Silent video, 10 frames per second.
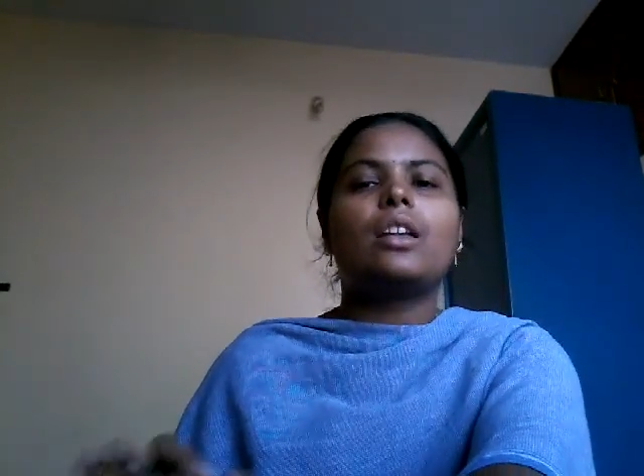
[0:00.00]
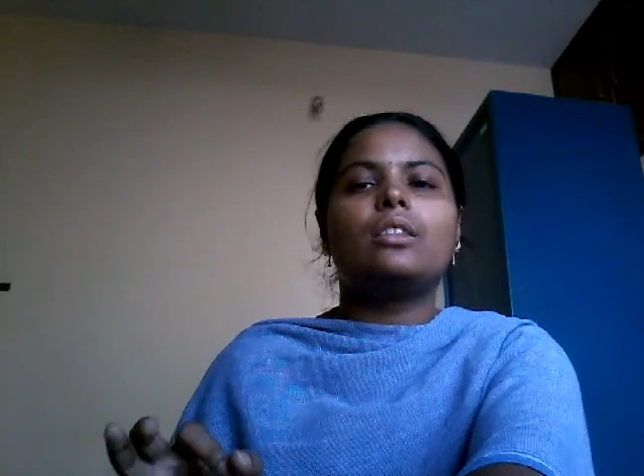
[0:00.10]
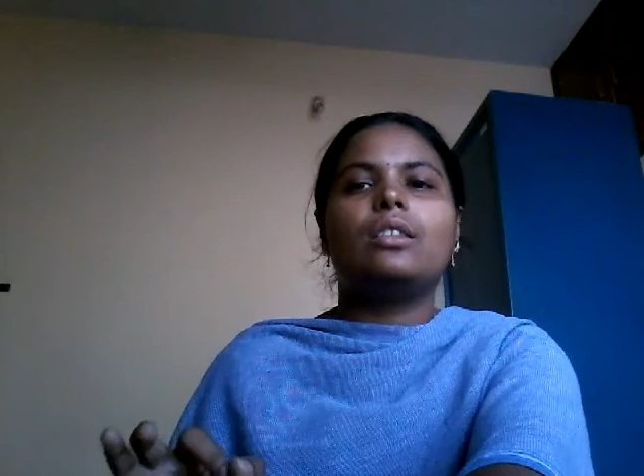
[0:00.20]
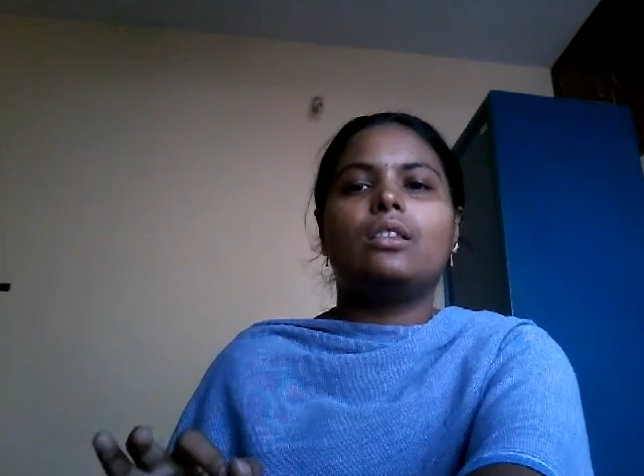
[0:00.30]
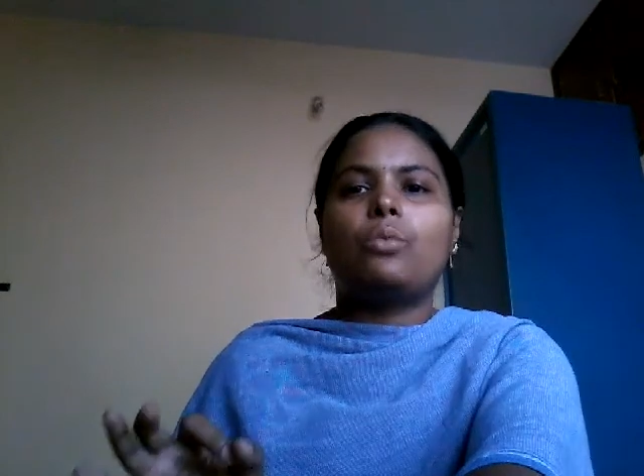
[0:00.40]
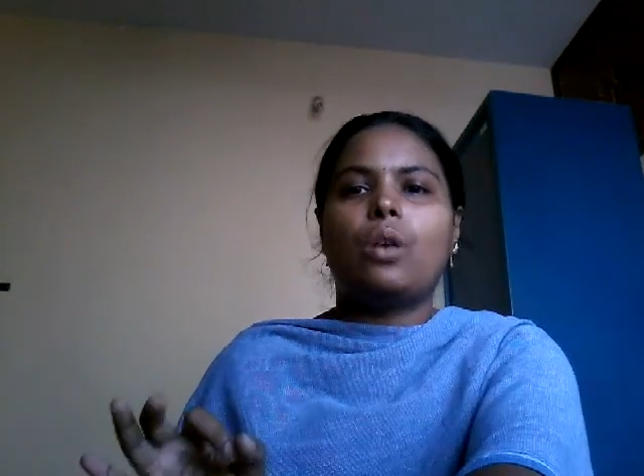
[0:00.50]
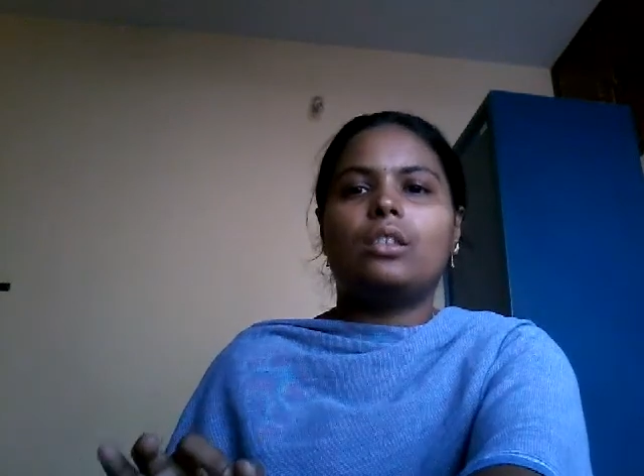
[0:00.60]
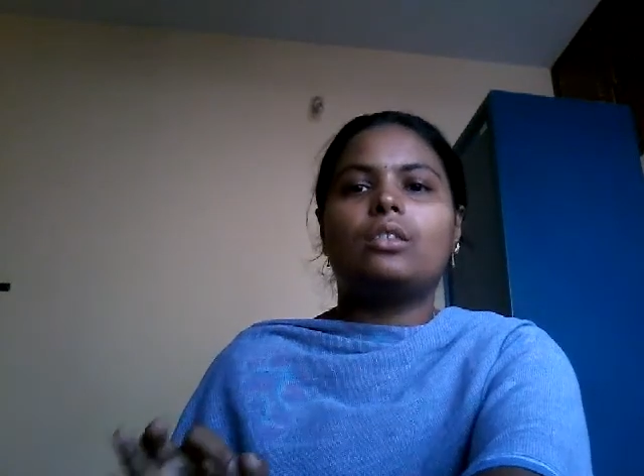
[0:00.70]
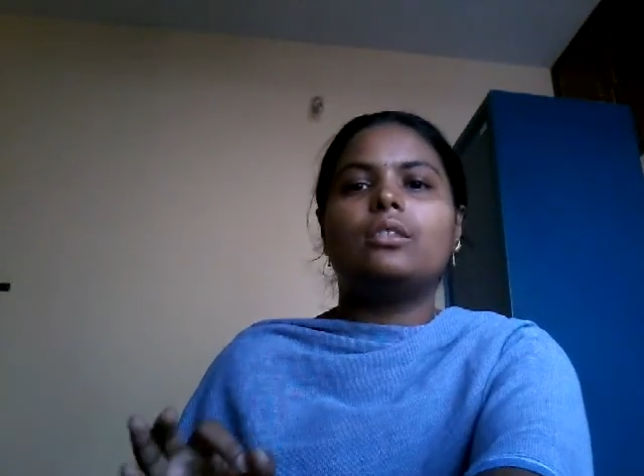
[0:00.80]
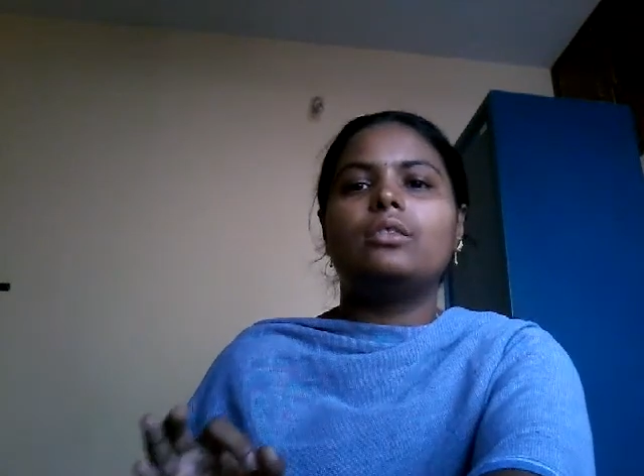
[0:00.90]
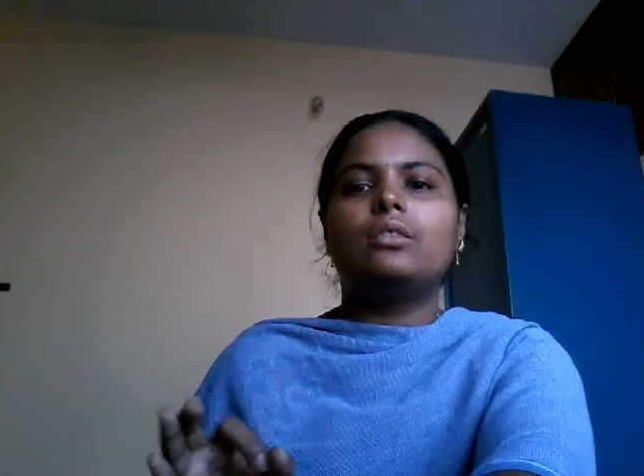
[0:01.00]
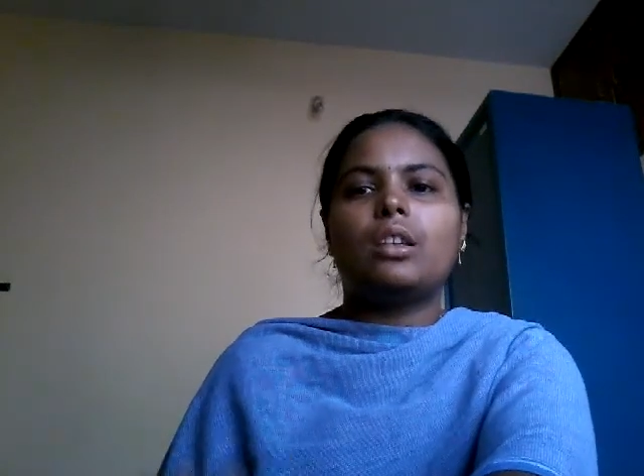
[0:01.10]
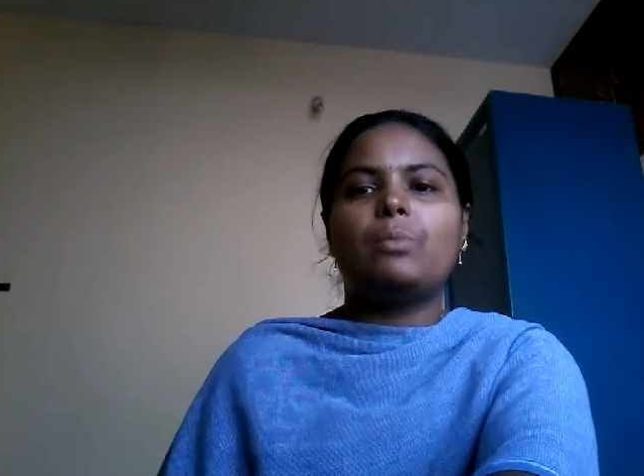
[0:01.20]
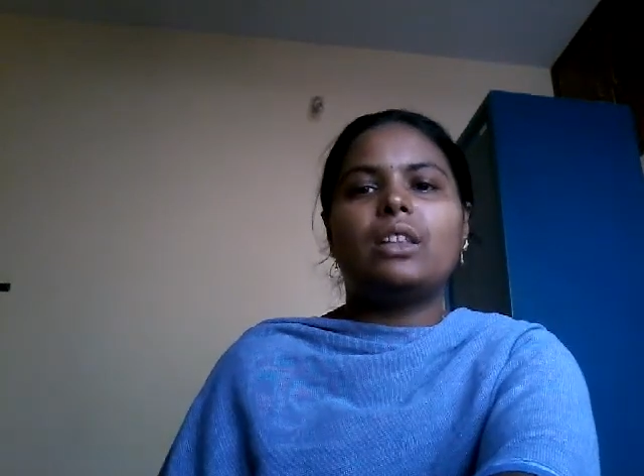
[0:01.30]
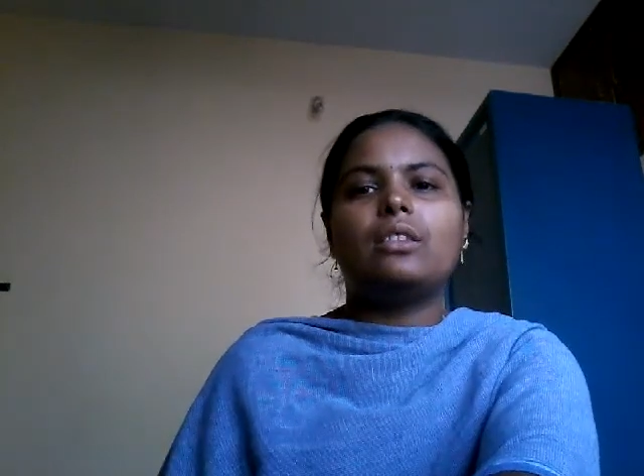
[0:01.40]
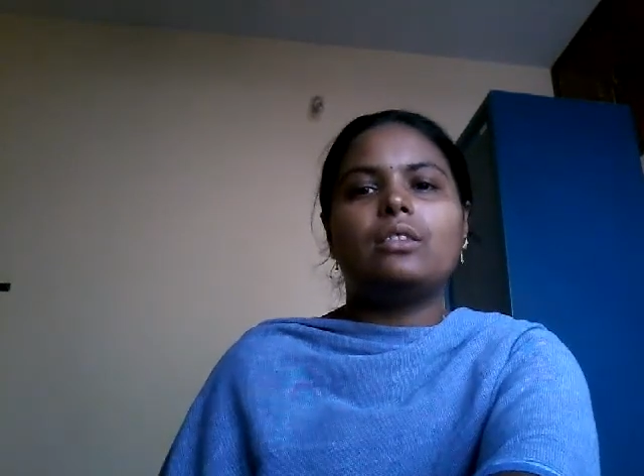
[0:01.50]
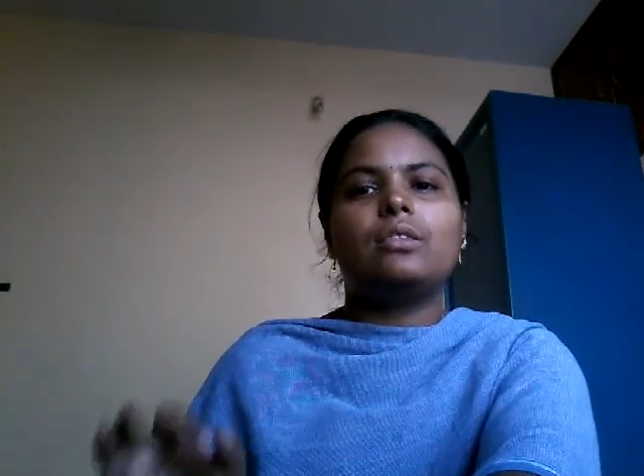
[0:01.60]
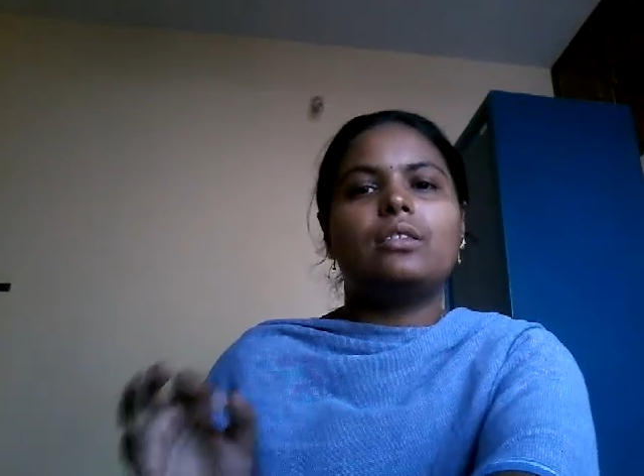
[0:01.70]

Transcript: and what are the three methods.